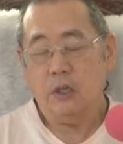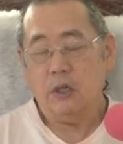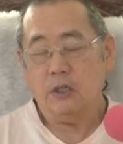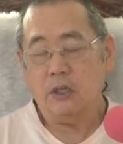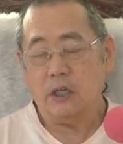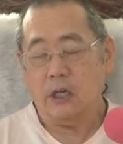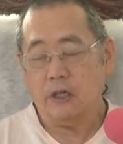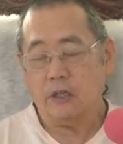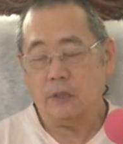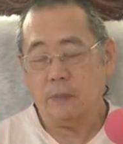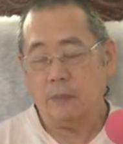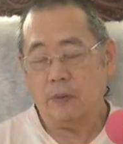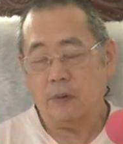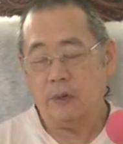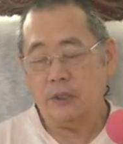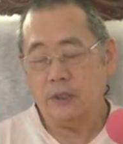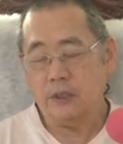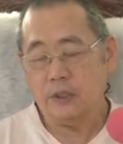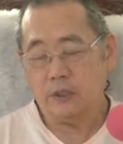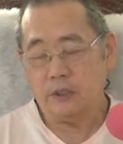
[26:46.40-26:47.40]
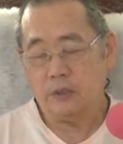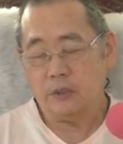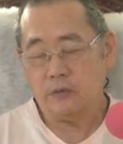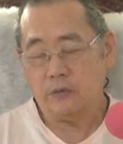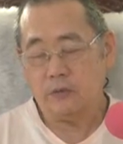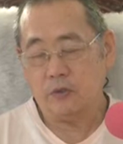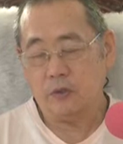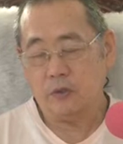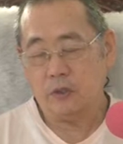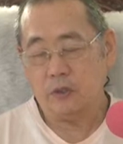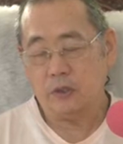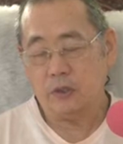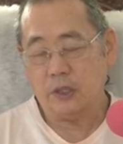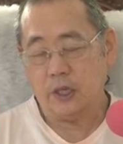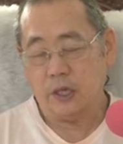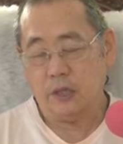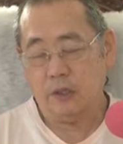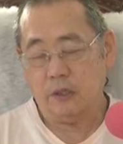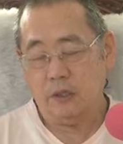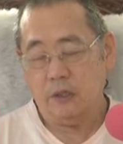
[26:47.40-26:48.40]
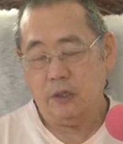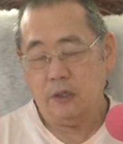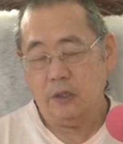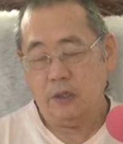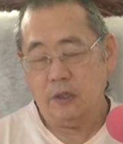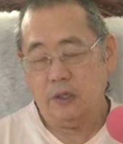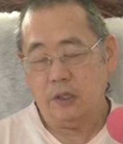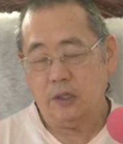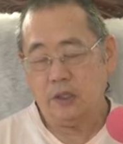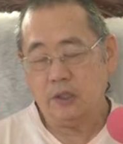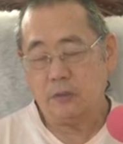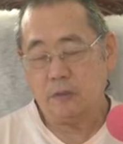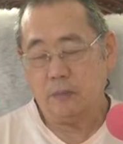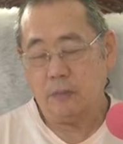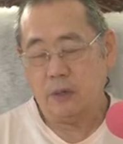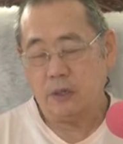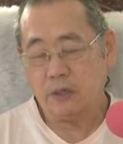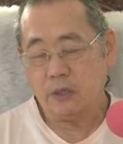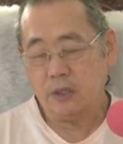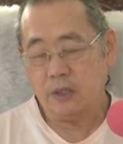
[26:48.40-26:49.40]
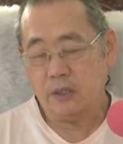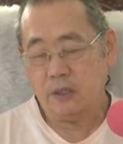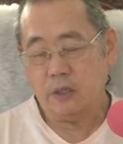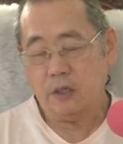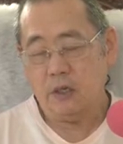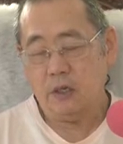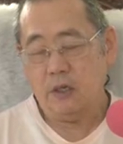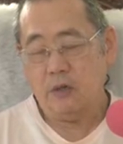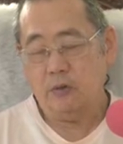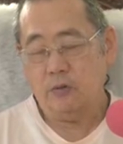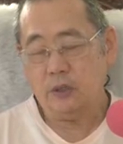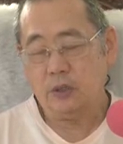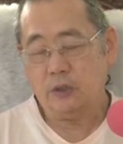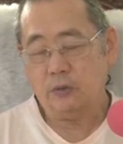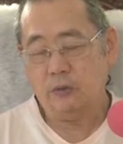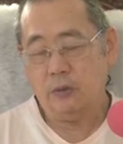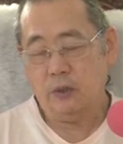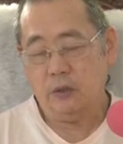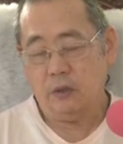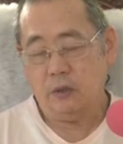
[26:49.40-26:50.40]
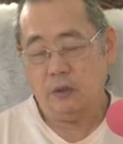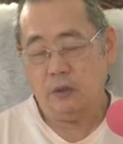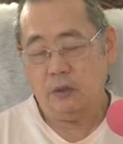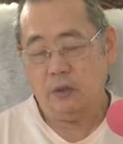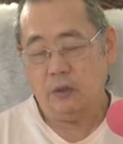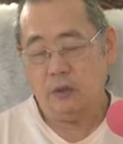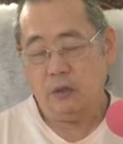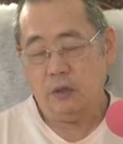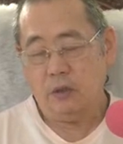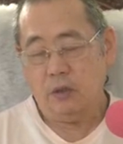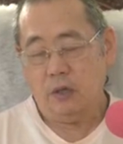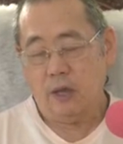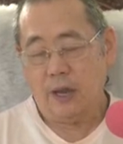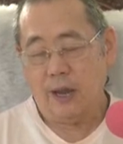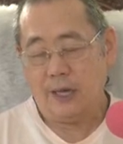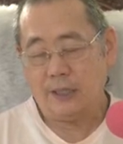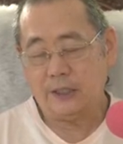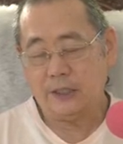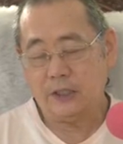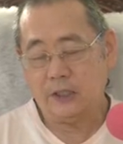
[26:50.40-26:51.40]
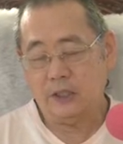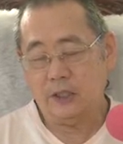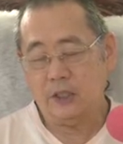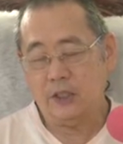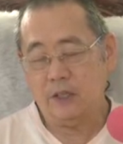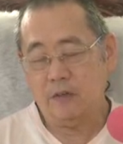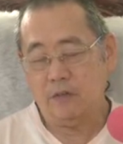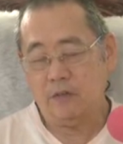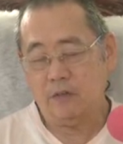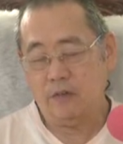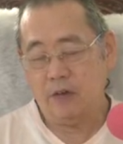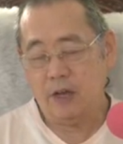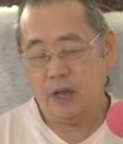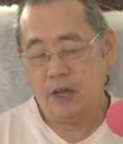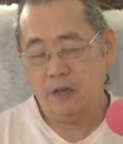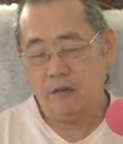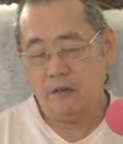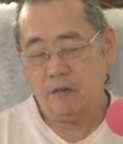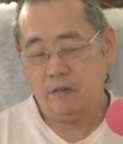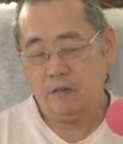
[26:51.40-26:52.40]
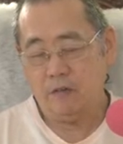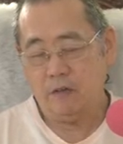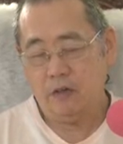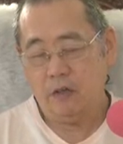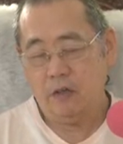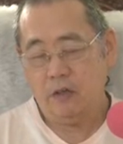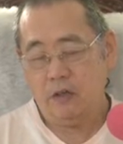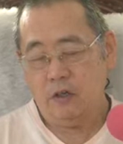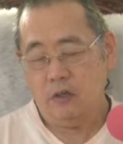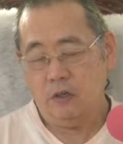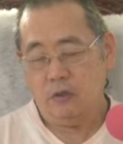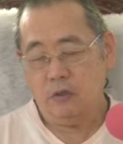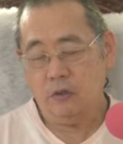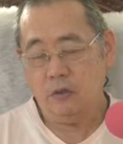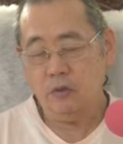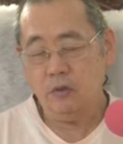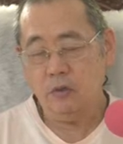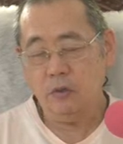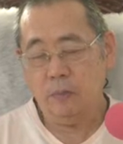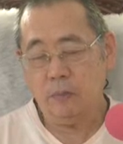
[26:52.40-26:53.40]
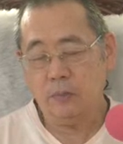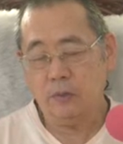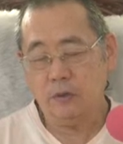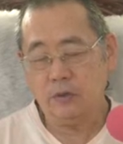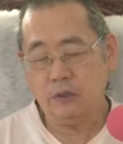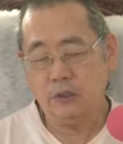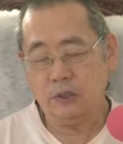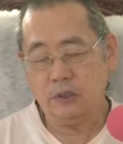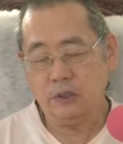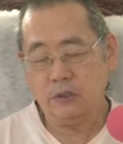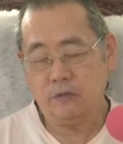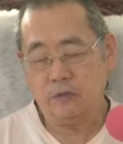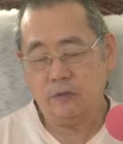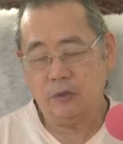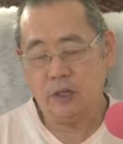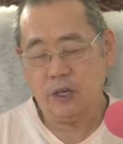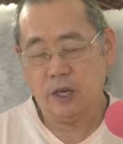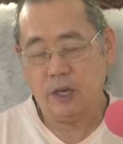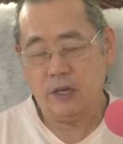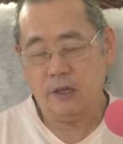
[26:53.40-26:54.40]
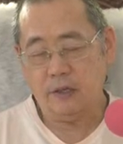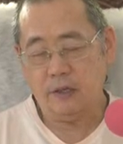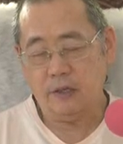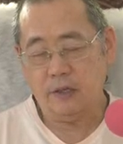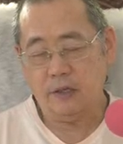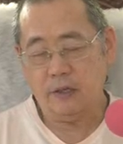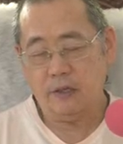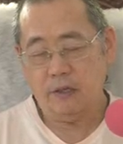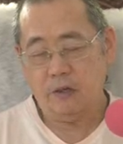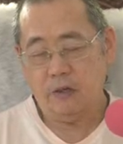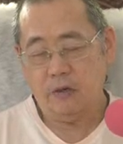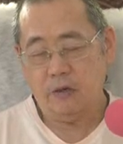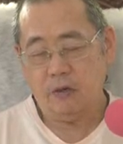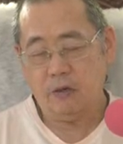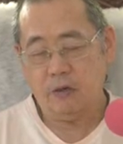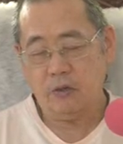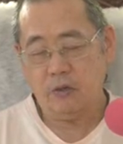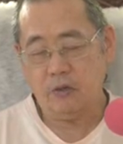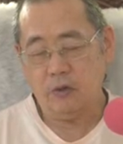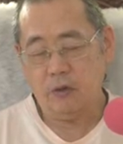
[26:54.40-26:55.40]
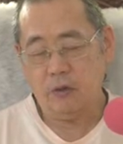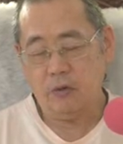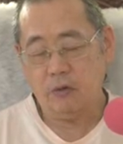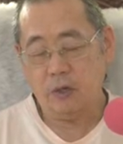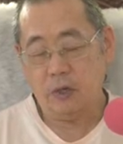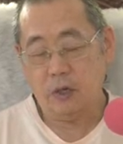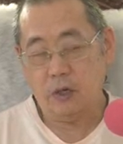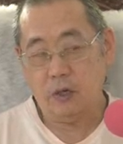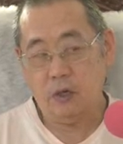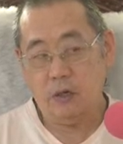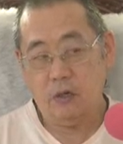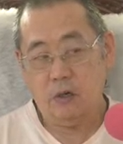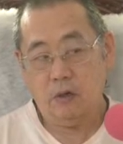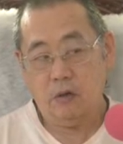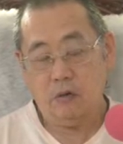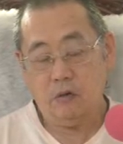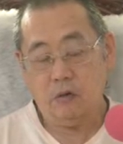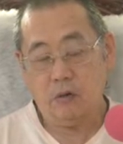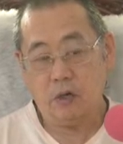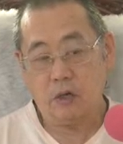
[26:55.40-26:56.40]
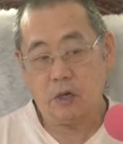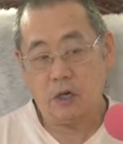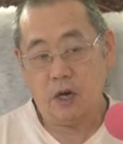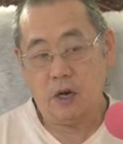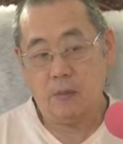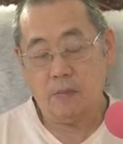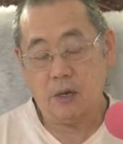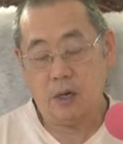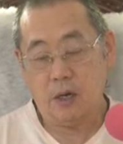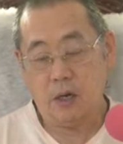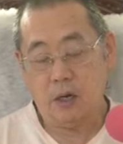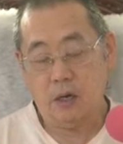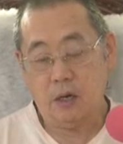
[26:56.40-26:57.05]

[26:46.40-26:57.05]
The other point is, of course, that it is bhakti which will actually give life to the process of jnana or yoga or karma.